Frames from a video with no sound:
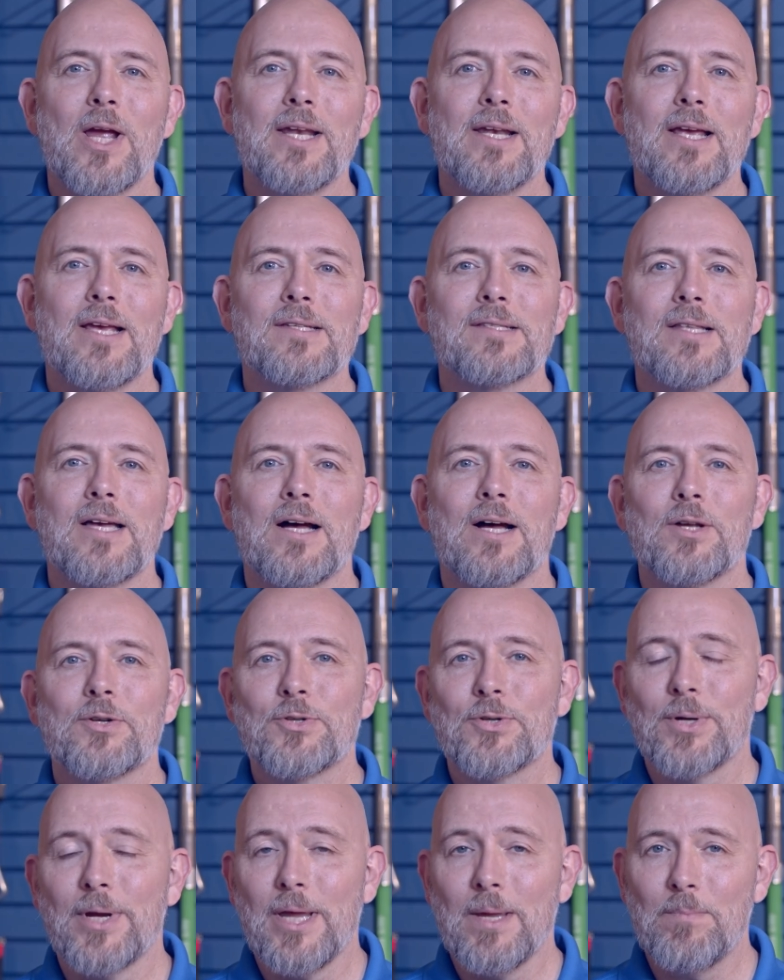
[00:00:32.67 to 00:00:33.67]
rate as the
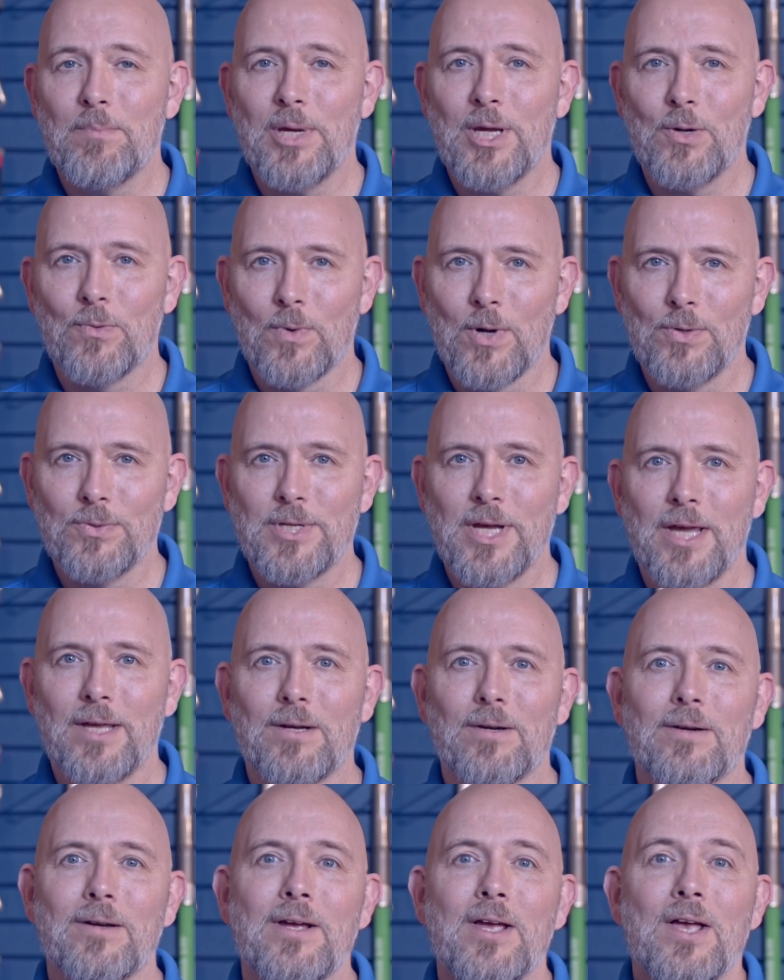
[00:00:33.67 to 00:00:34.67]
Hunter MP
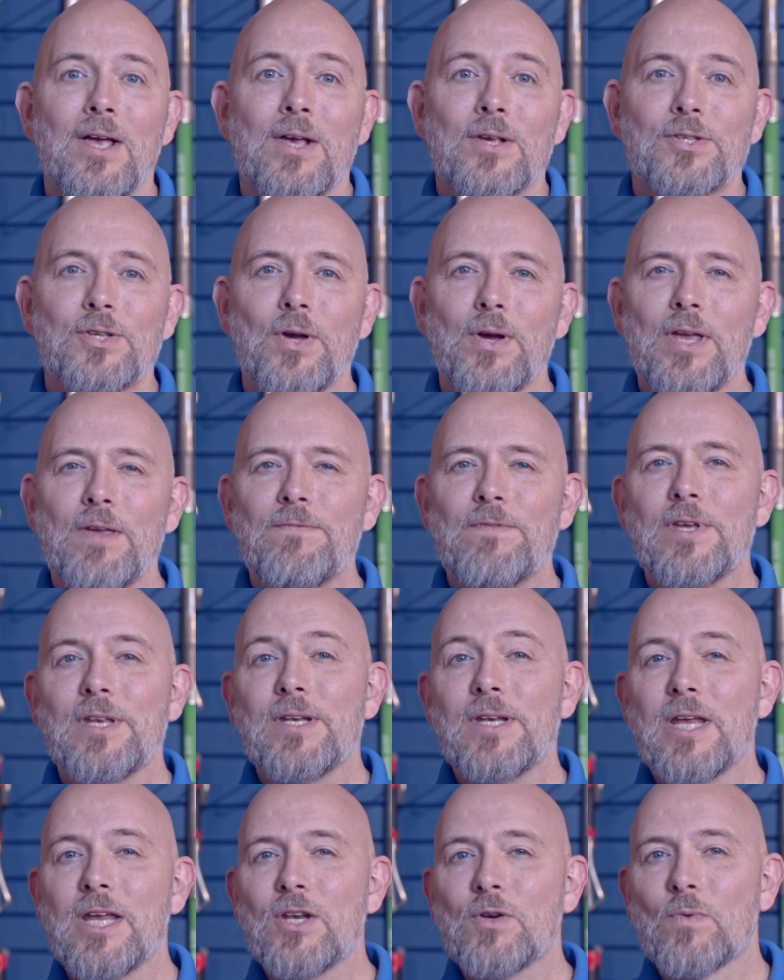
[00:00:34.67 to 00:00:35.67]
rotator. So if you
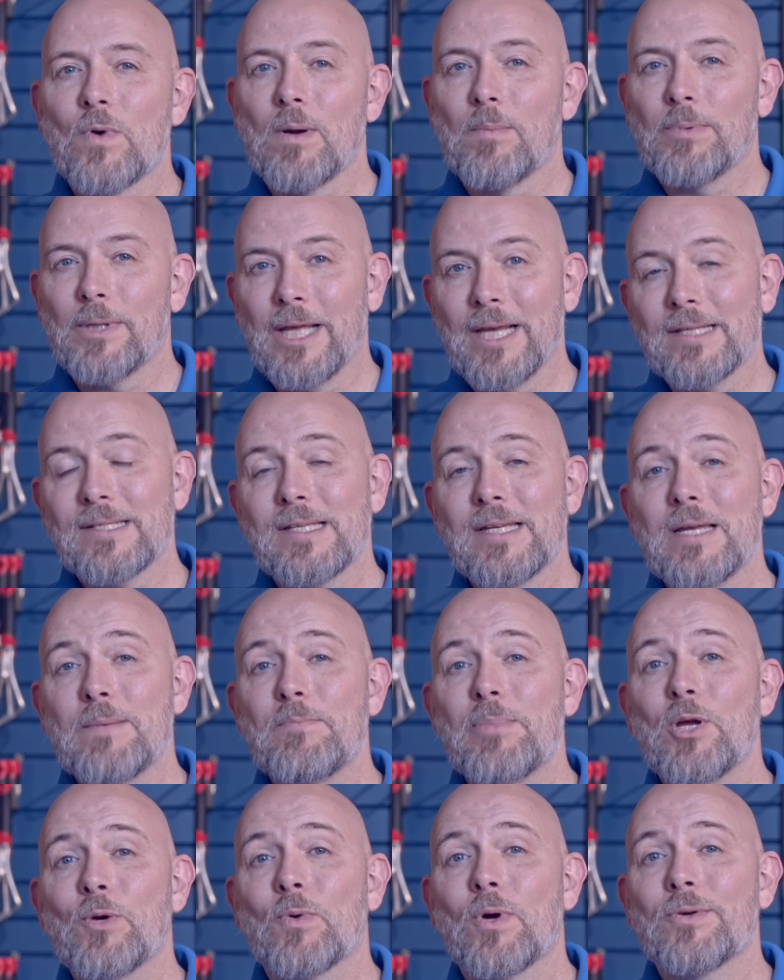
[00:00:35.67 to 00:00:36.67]
need to replace an
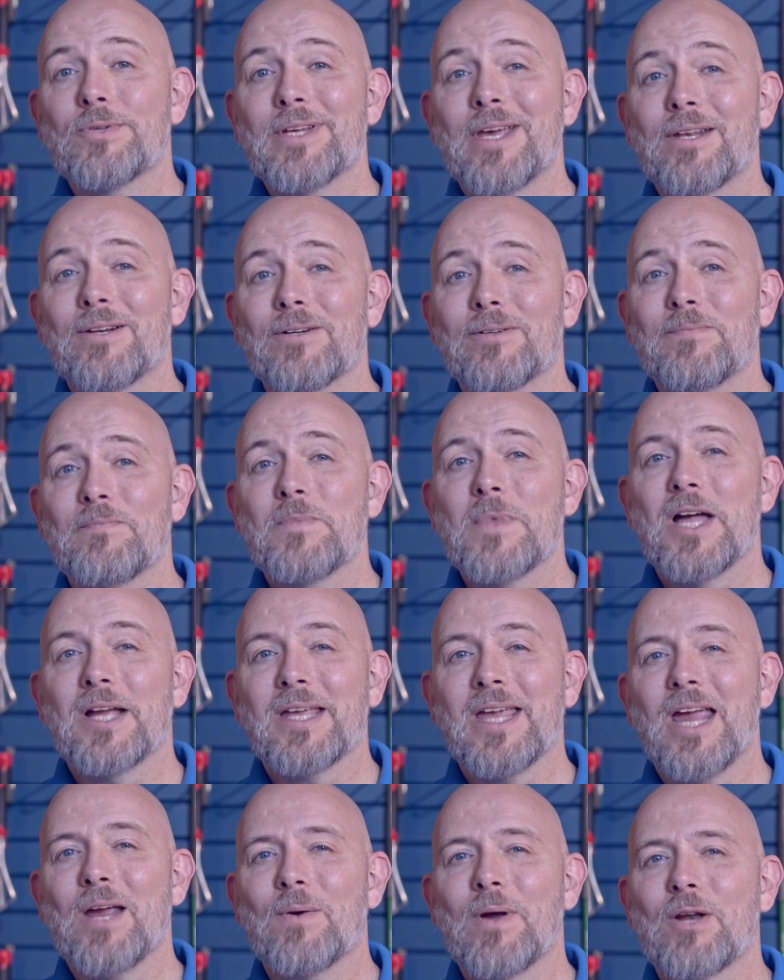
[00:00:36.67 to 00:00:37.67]
MP rotator, a
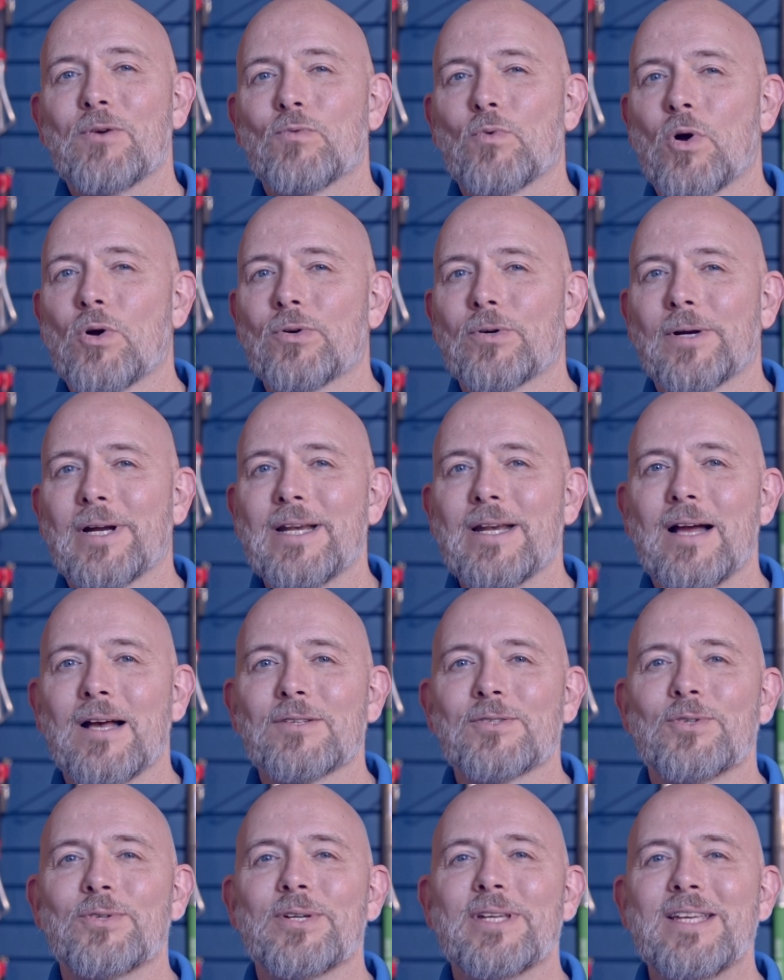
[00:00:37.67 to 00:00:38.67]
K-Rain rotary
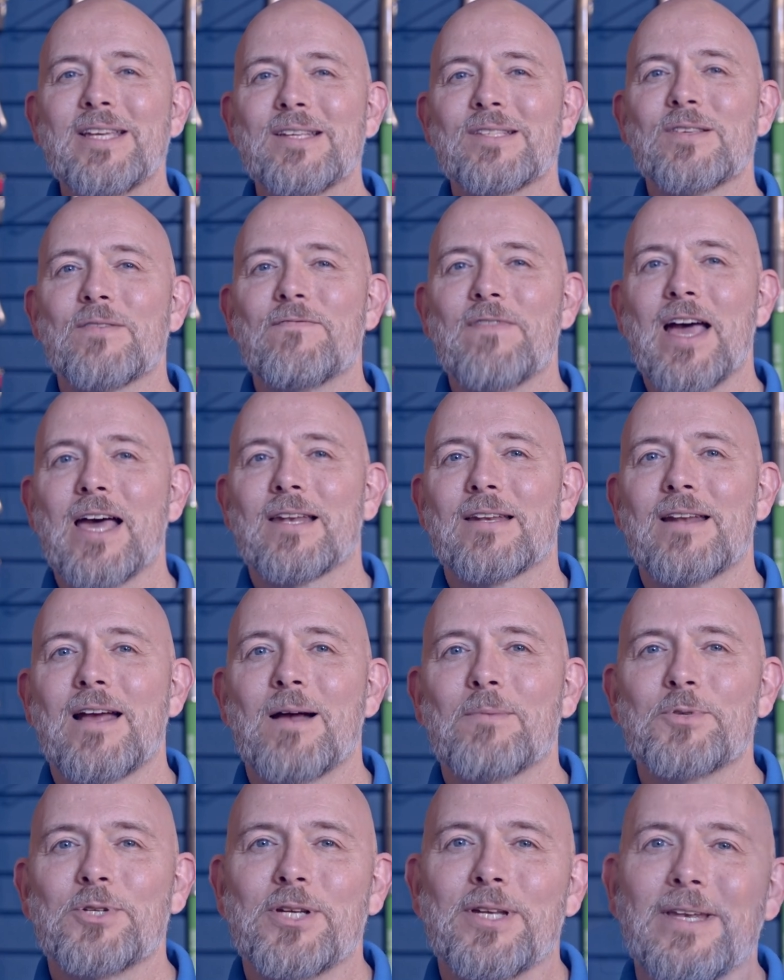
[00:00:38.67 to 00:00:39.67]
nozzle is a valid
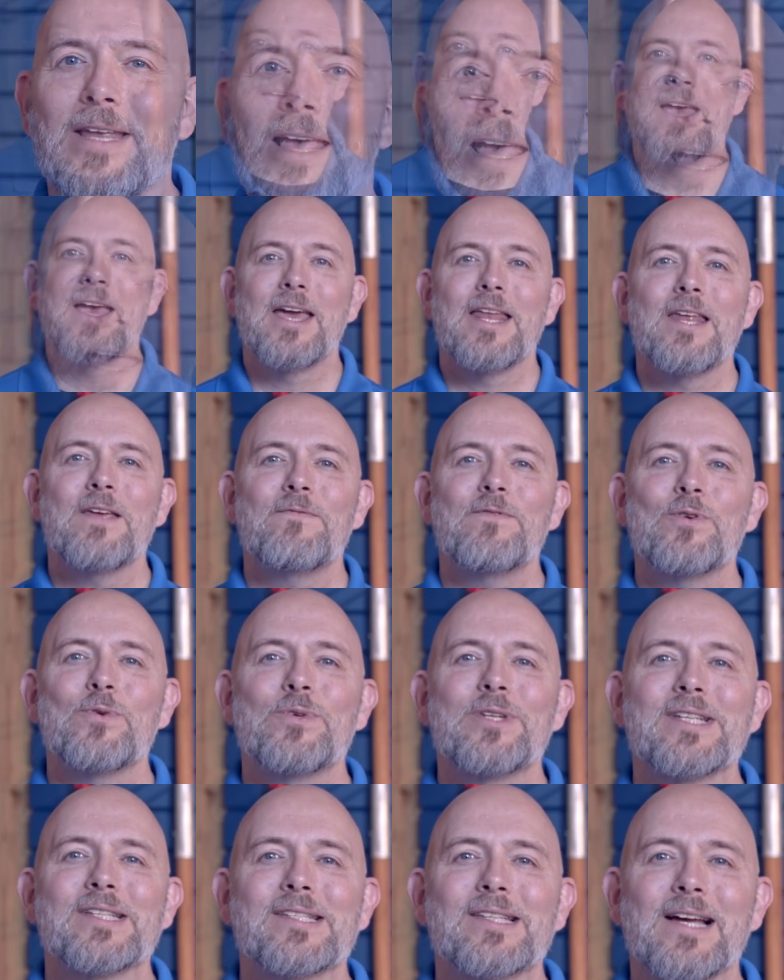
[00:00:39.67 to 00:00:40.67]
option. And if you
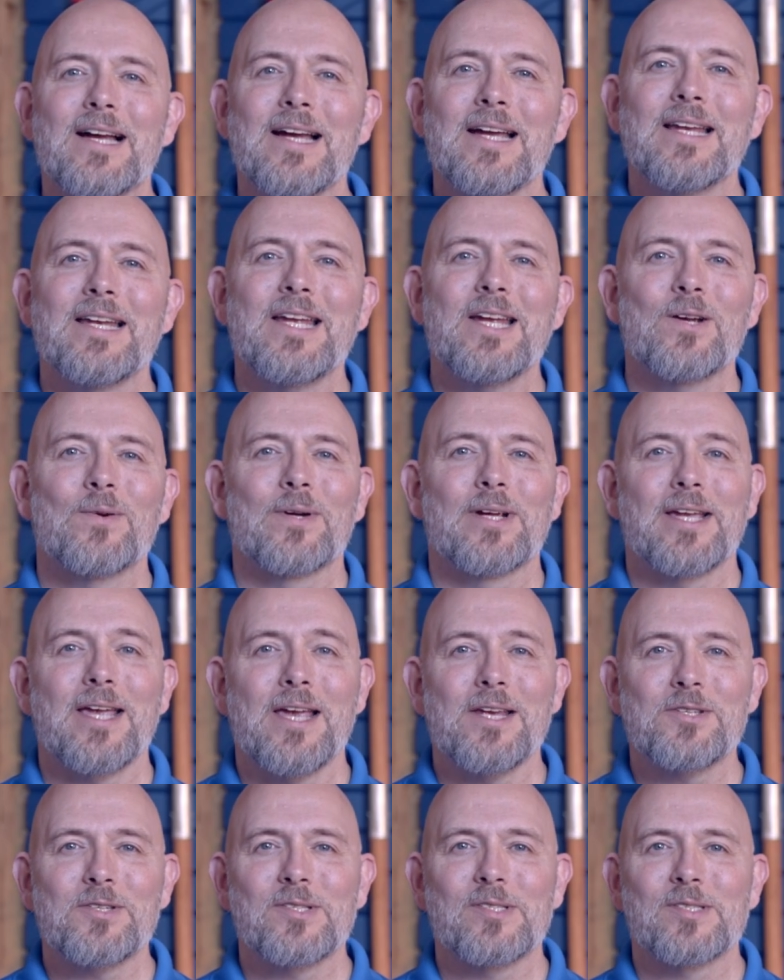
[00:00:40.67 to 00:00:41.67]
design
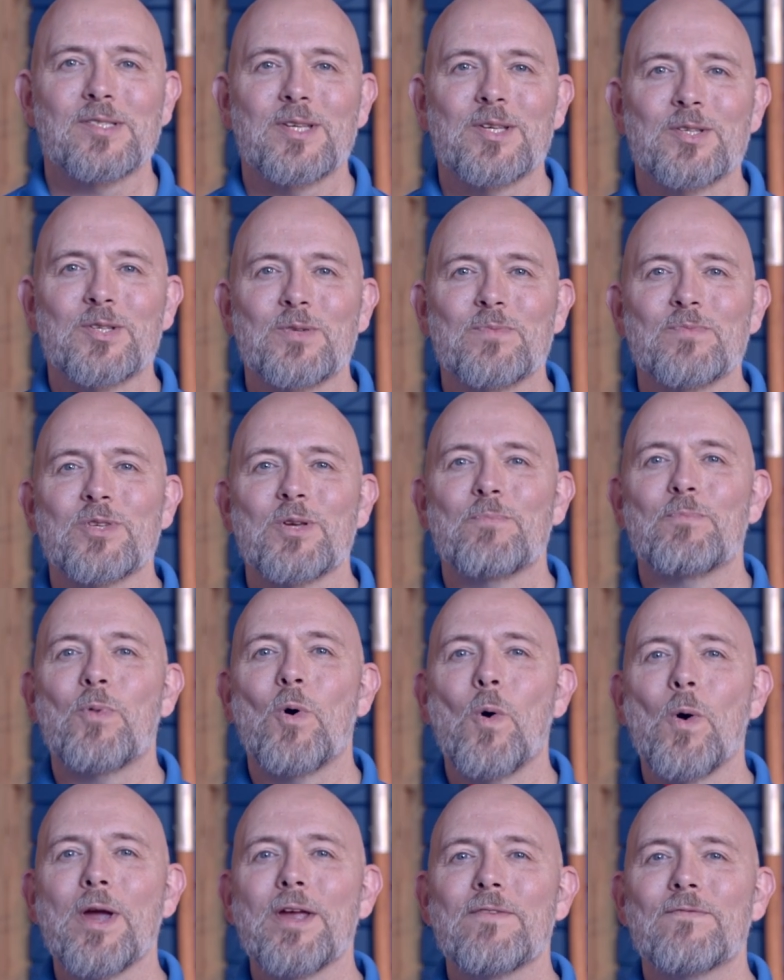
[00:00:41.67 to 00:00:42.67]
irrigation systems, a
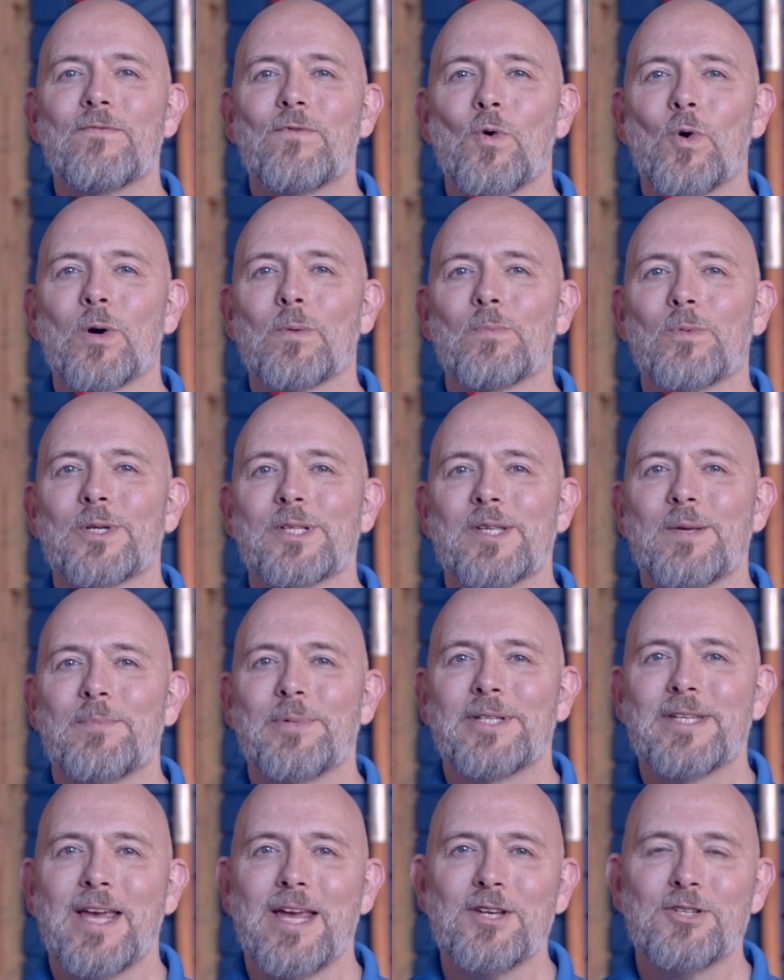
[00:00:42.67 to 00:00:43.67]
0.4
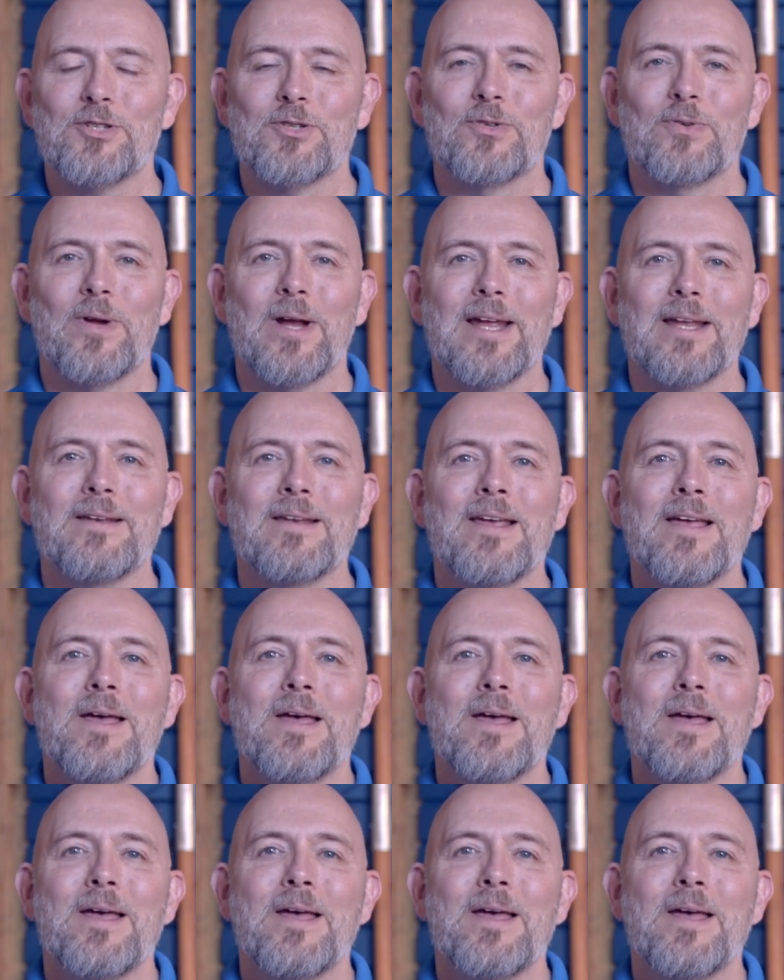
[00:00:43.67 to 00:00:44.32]
precipitation rate